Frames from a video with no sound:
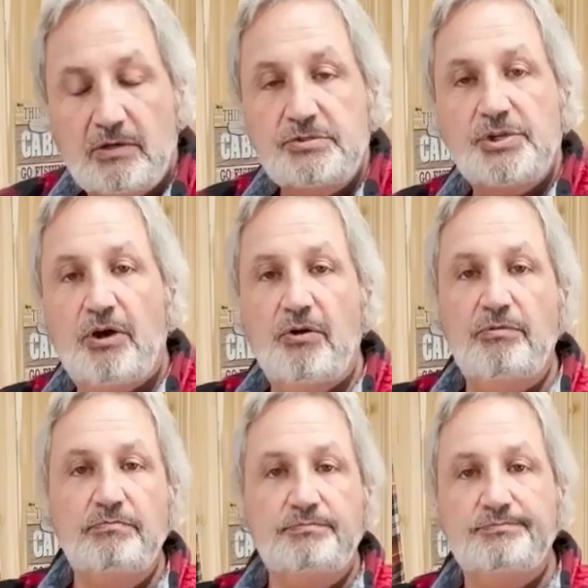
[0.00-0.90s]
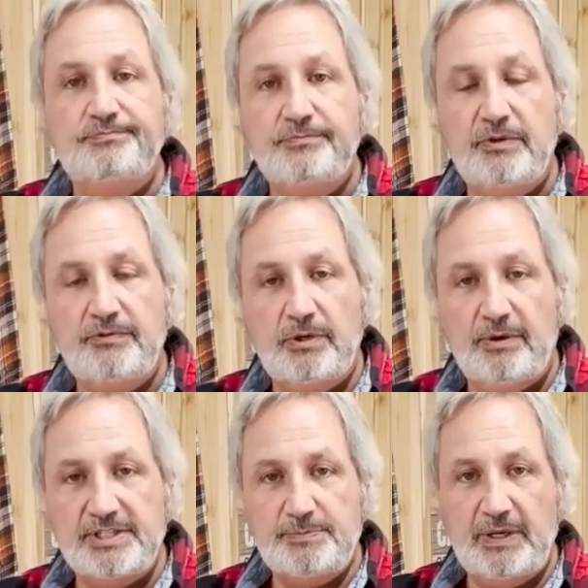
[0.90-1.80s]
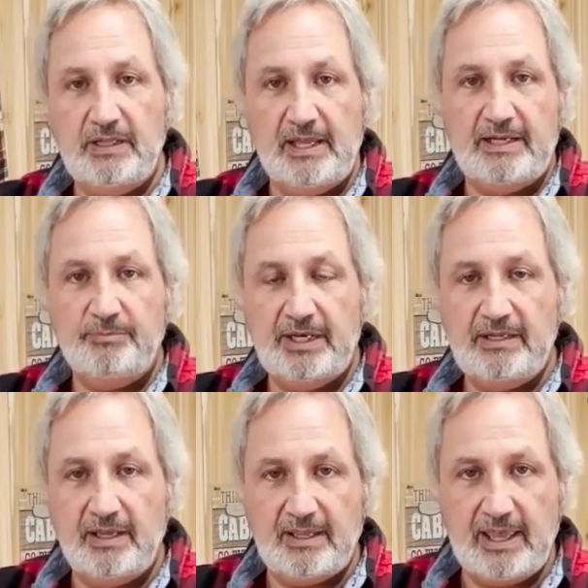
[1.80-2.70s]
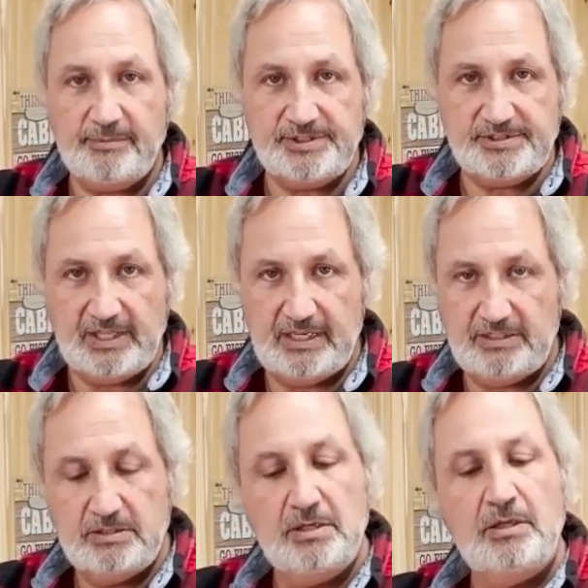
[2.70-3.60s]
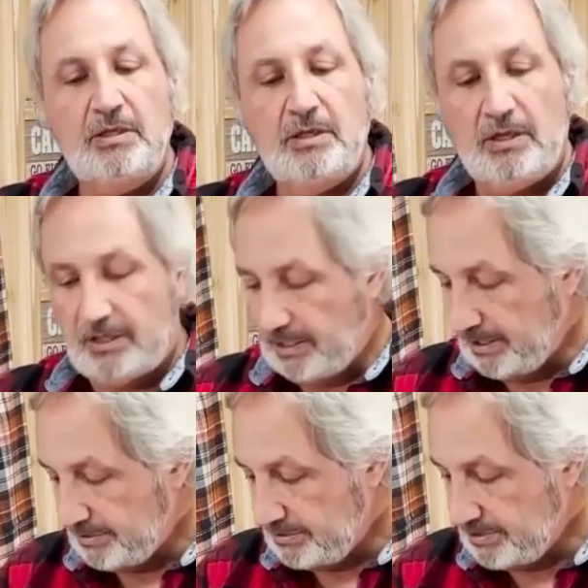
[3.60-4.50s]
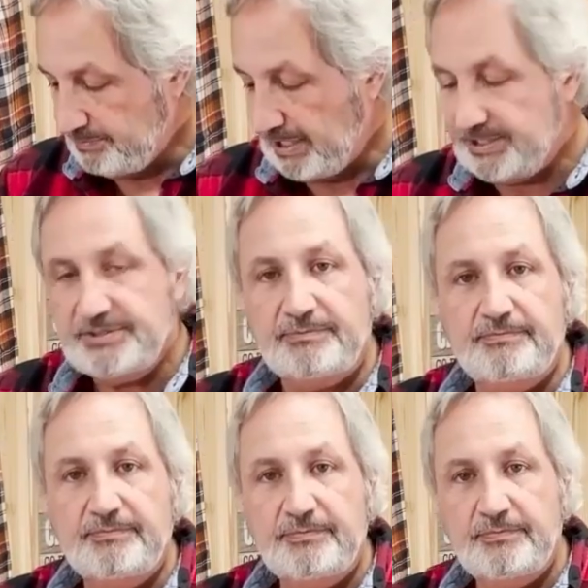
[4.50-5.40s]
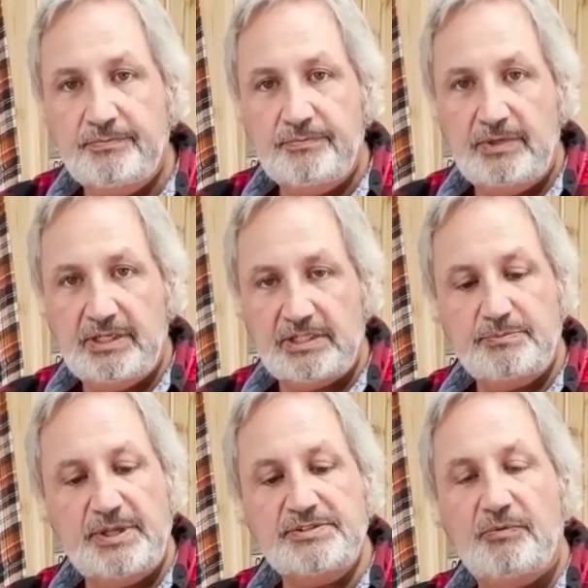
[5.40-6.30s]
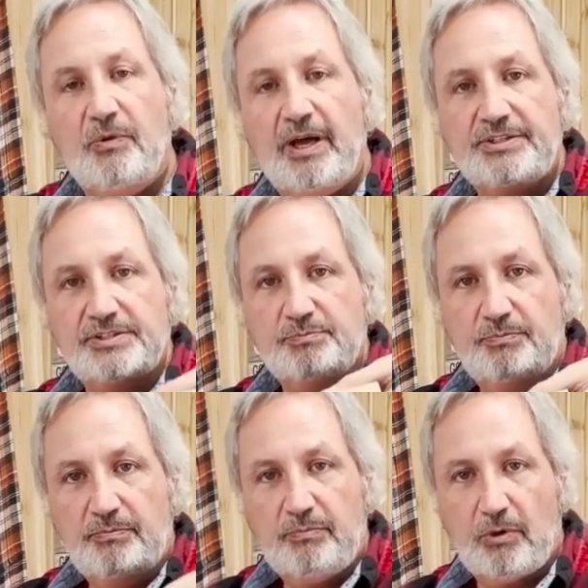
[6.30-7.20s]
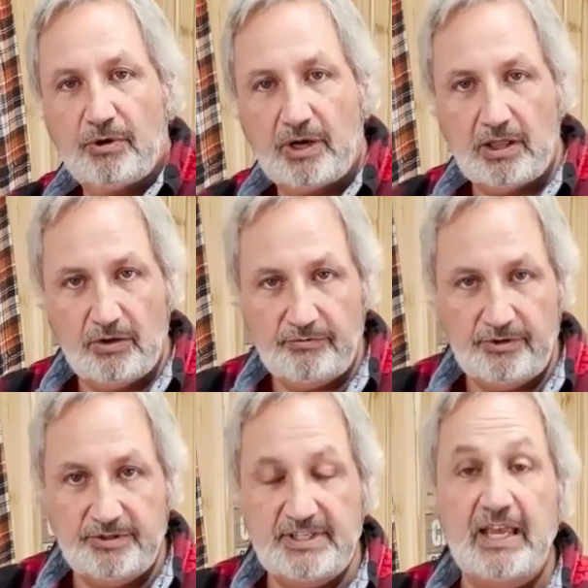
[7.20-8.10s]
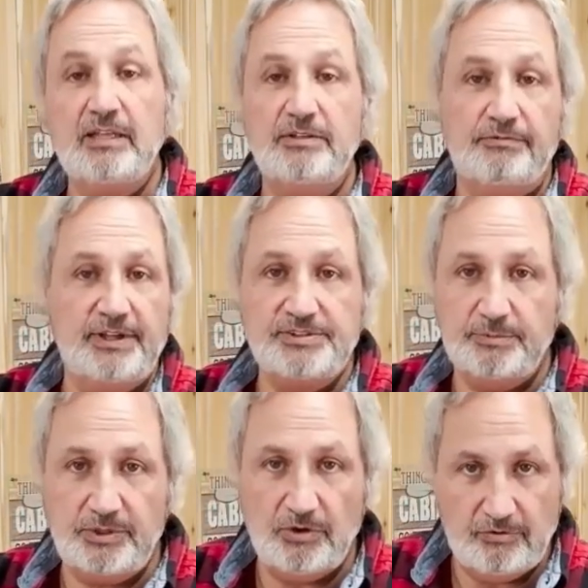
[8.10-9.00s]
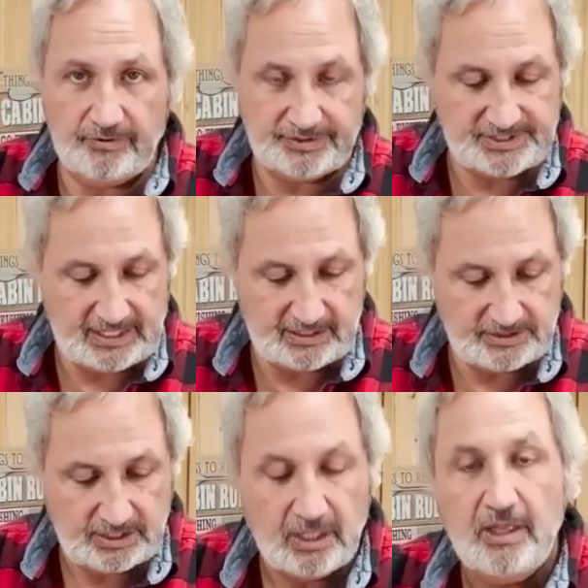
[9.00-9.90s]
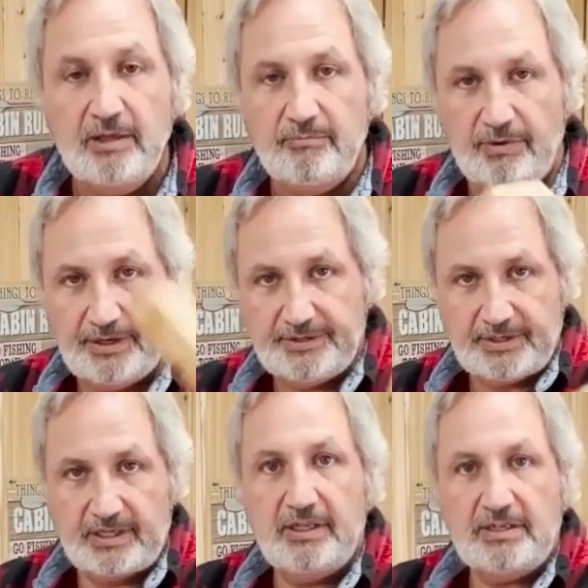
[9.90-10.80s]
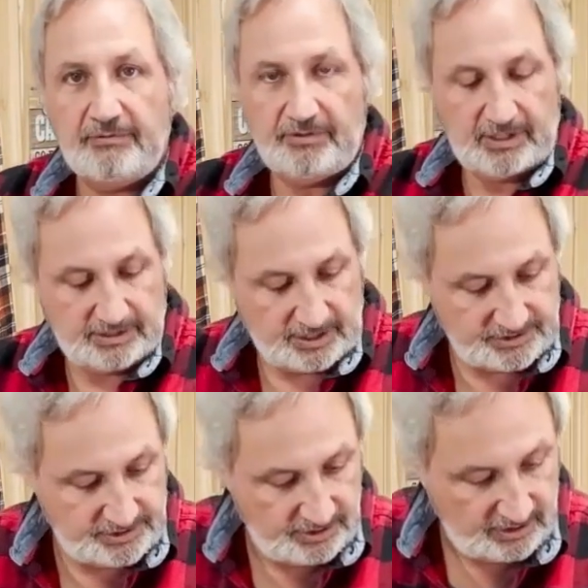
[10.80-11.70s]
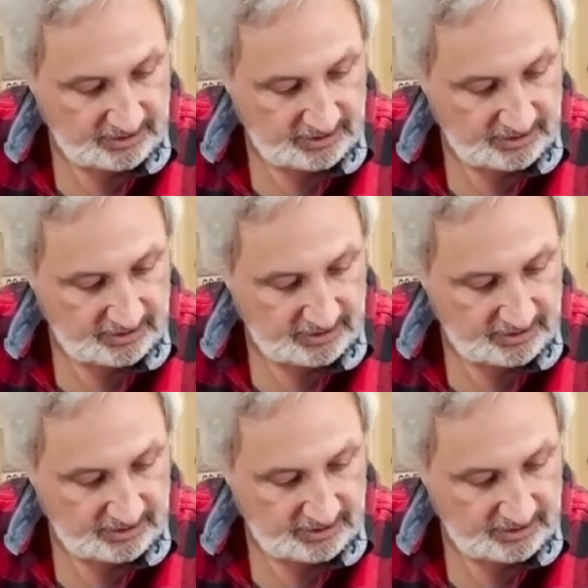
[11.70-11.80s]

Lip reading: So if you don't want to spend a lot of money on Cabot stain, just buy some inexpensive wine. Just pour it all over your deck. Your friends will be over in seconds, but it definitely does